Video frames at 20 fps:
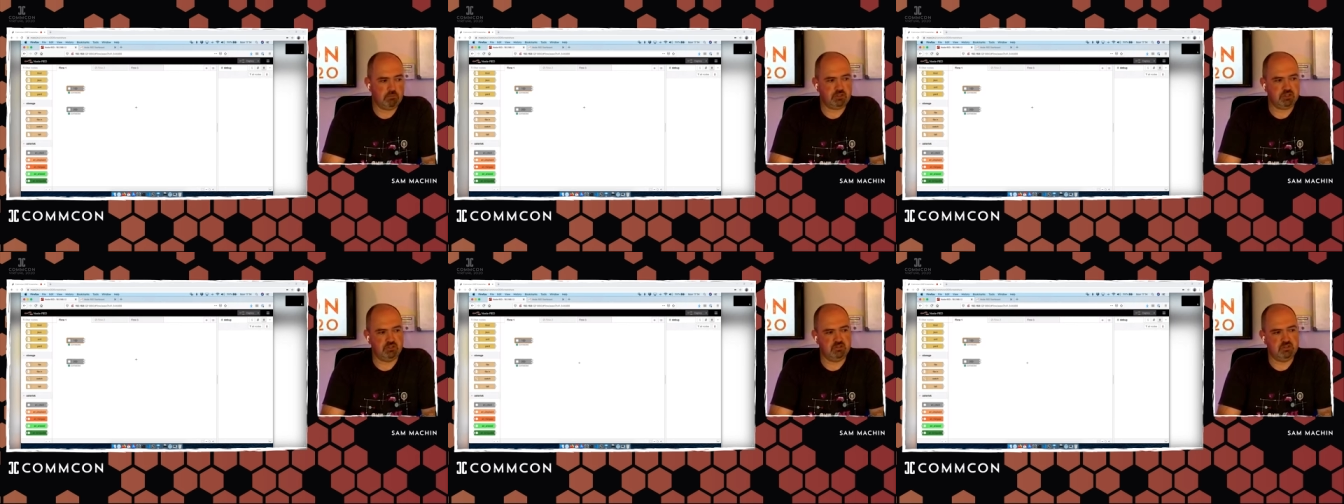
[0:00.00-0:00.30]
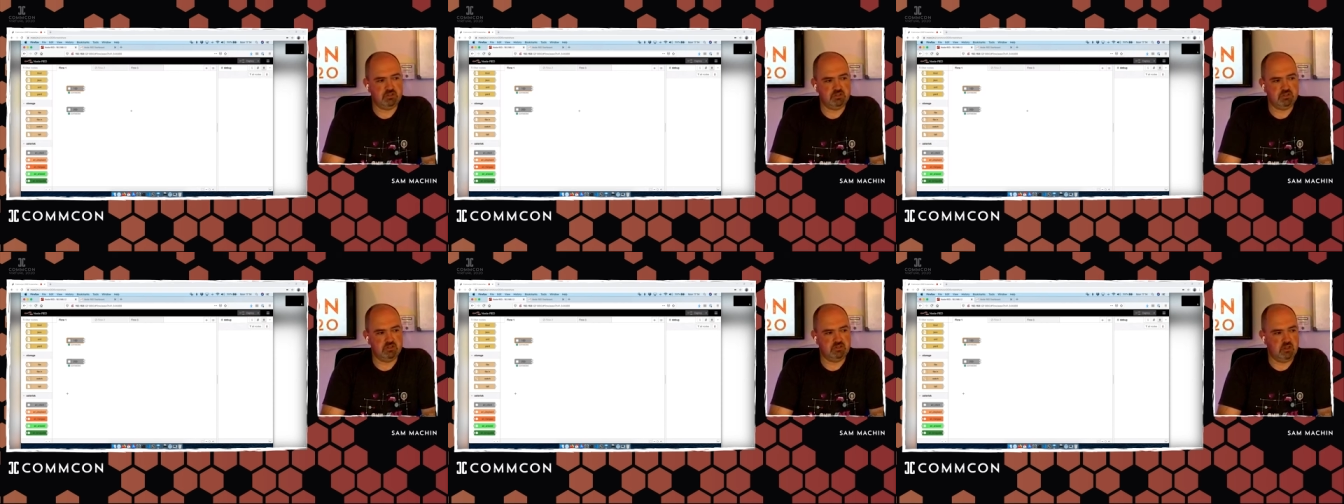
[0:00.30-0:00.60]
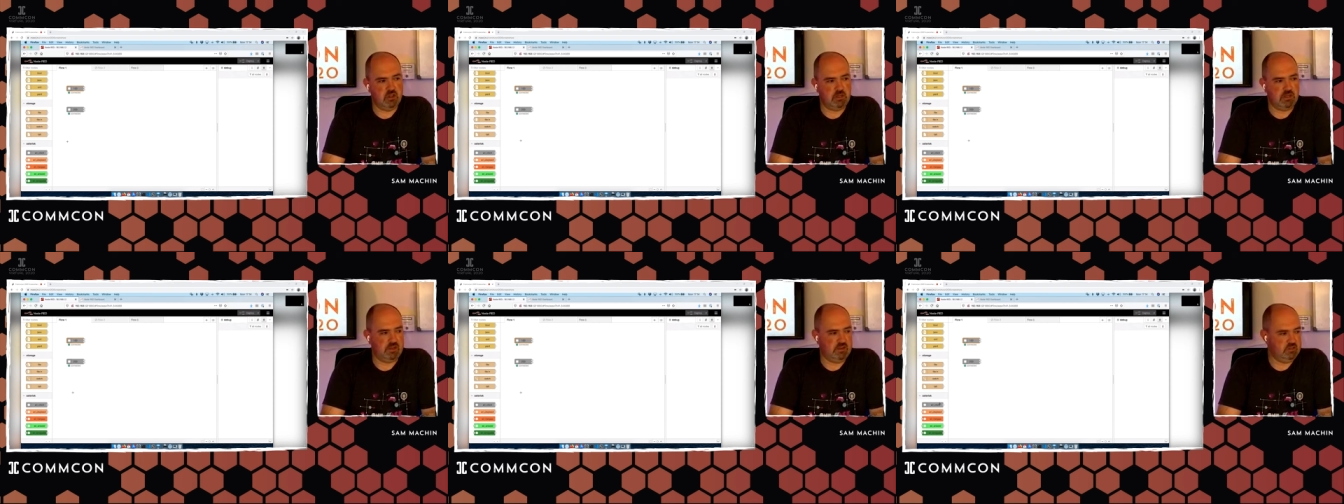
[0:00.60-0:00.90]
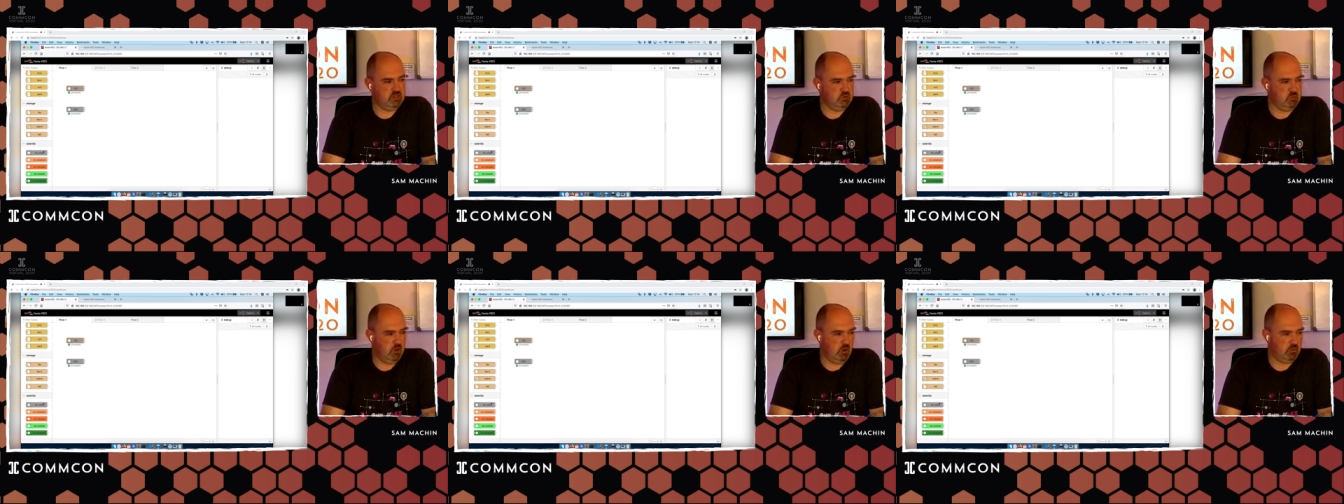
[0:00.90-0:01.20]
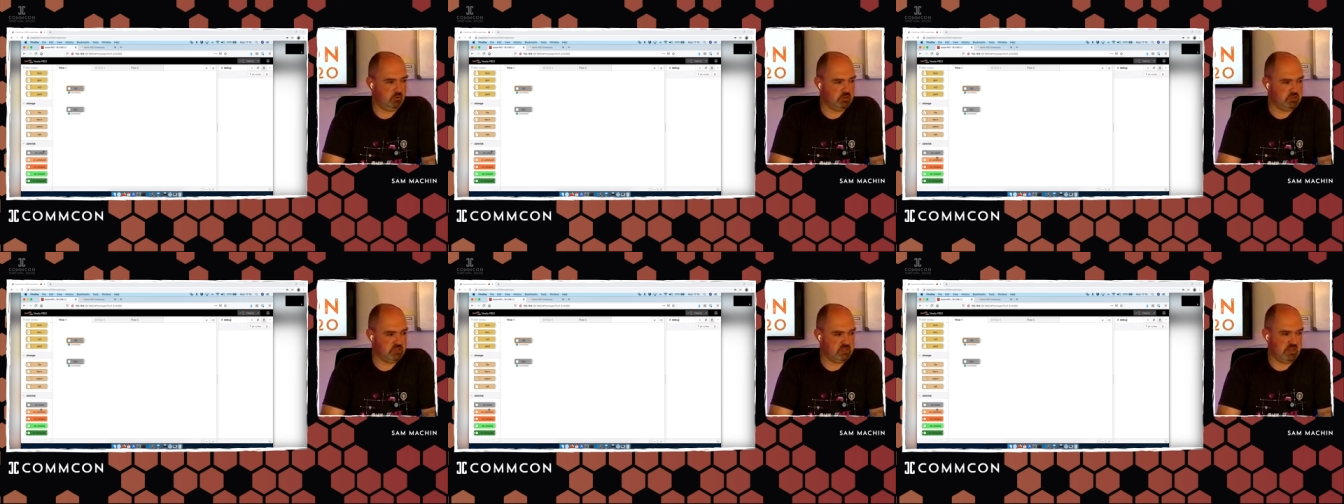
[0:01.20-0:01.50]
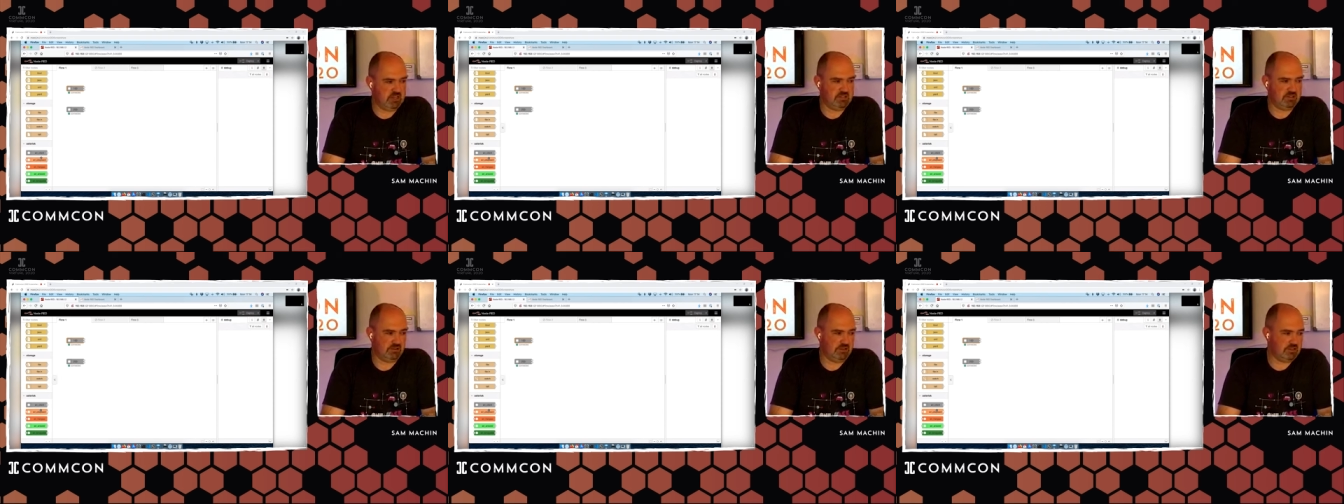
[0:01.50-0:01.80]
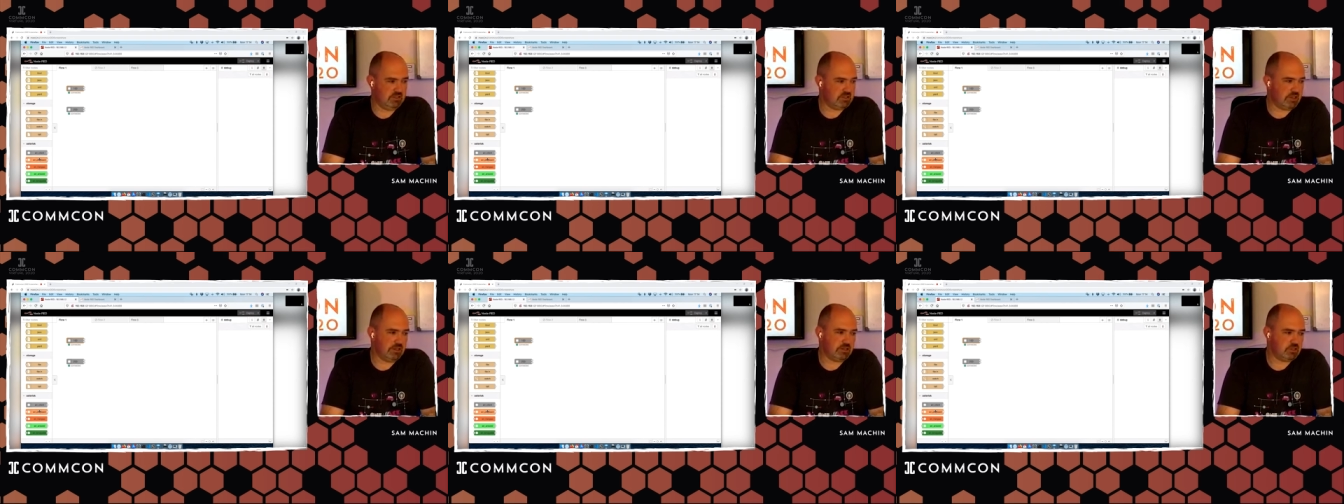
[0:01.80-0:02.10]
options and things you might want to set
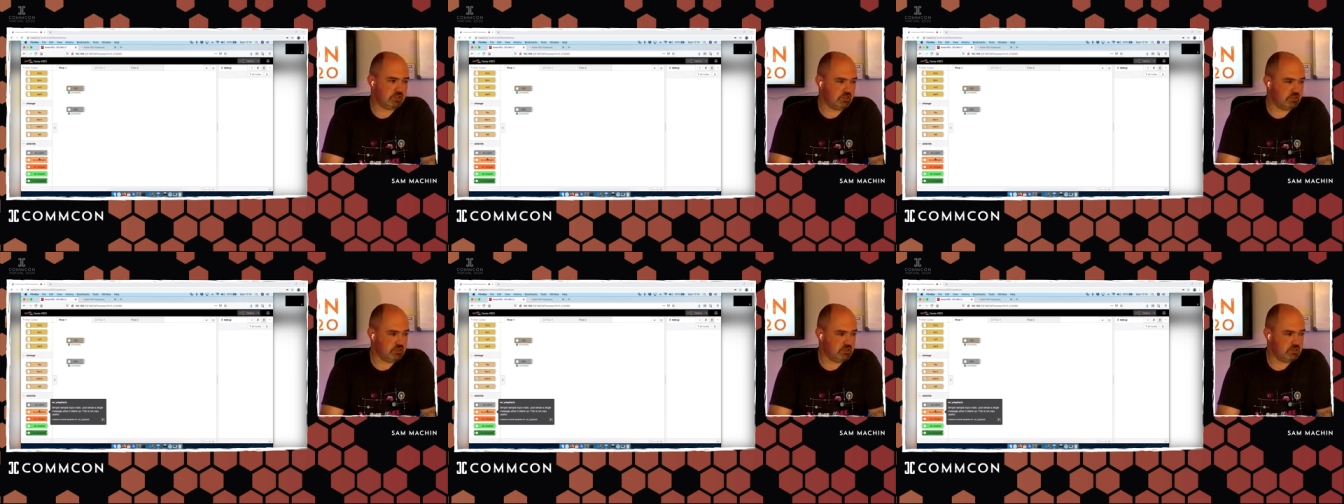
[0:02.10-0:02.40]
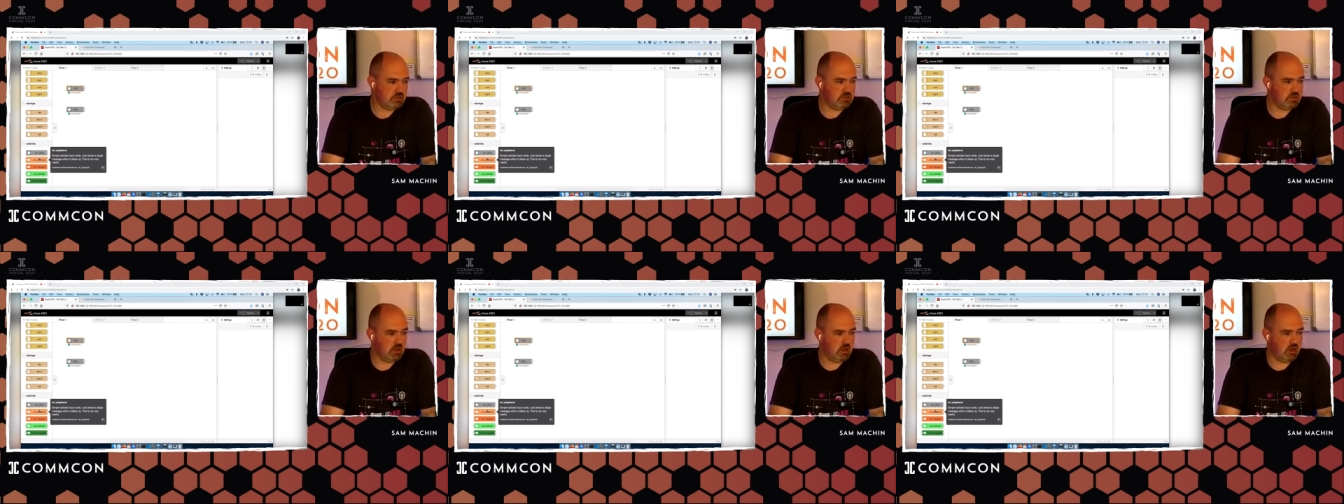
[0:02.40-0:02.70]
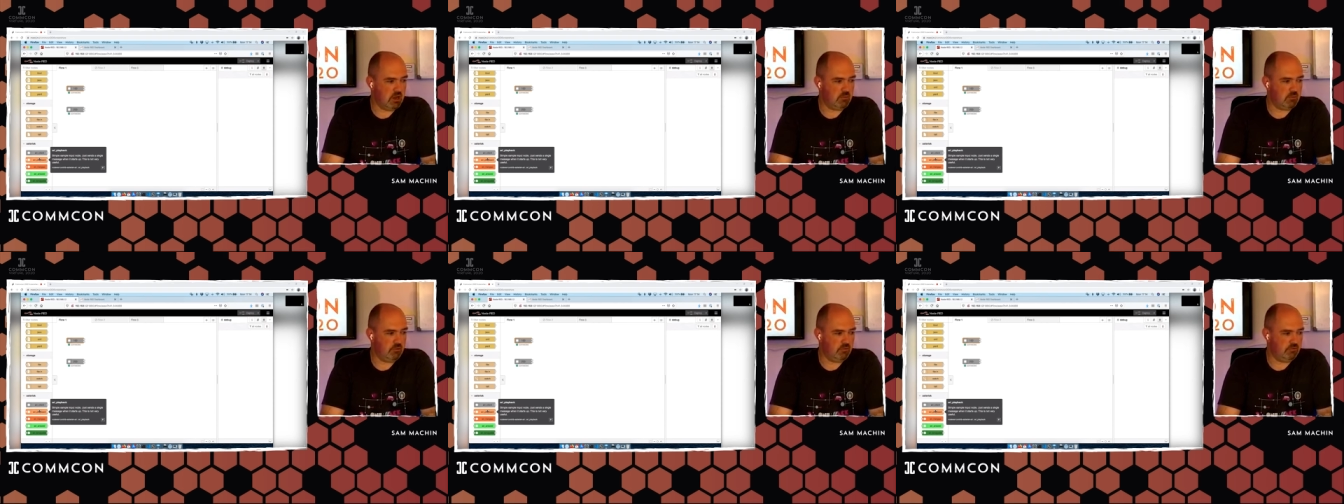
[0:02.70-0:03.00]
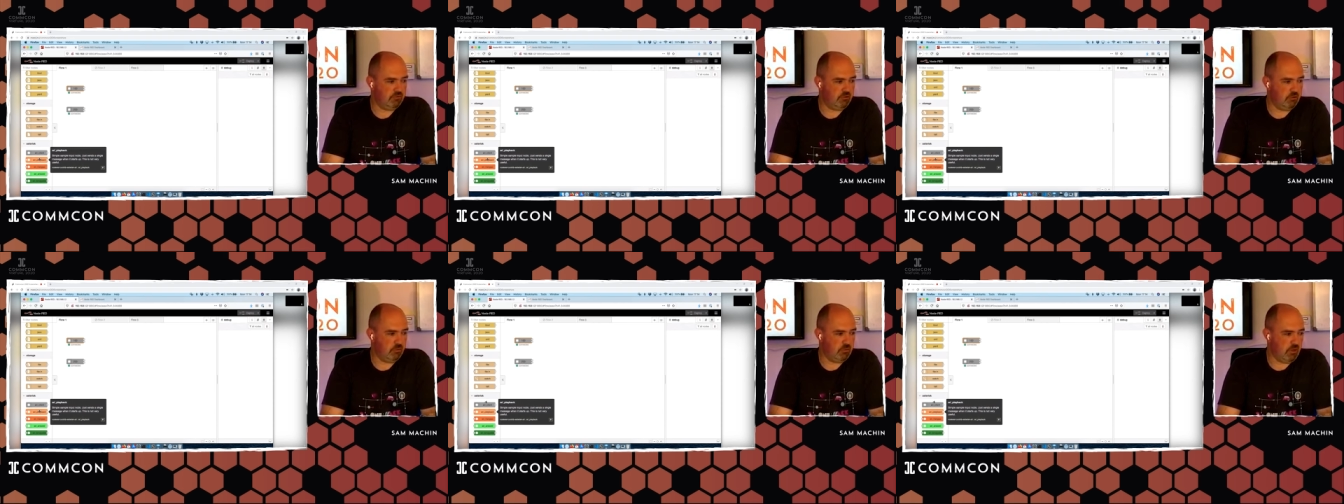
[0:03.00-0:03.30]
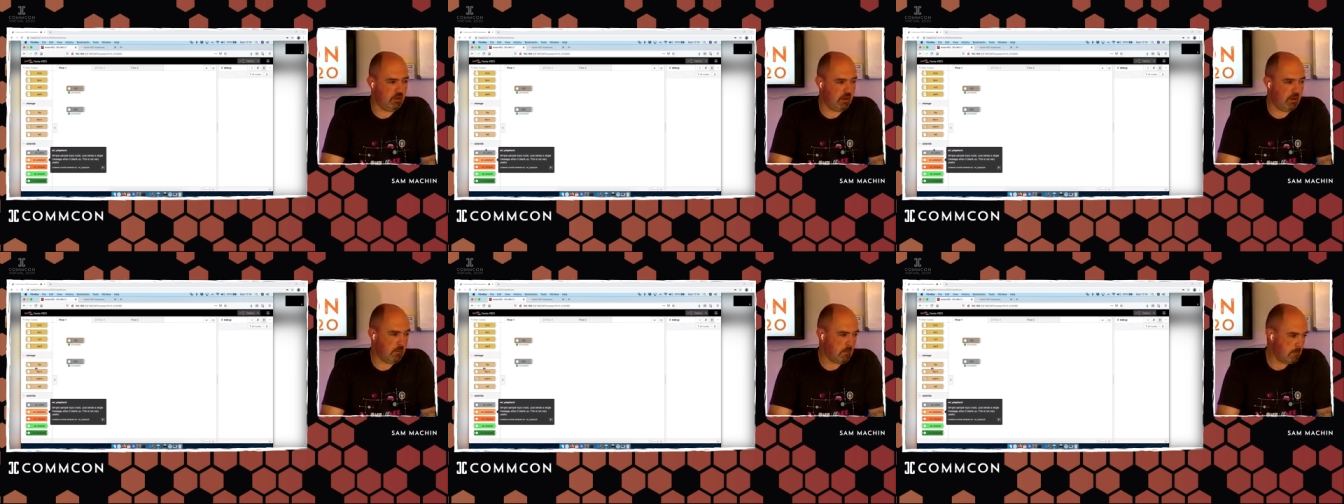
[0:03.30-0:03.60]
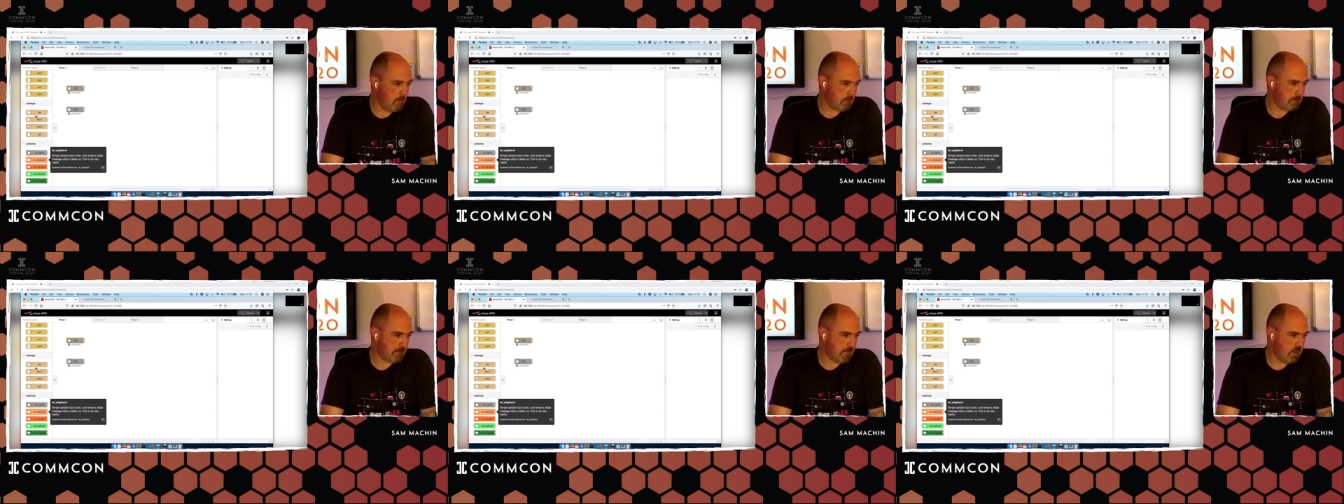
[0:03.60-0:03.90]
on extensions from there.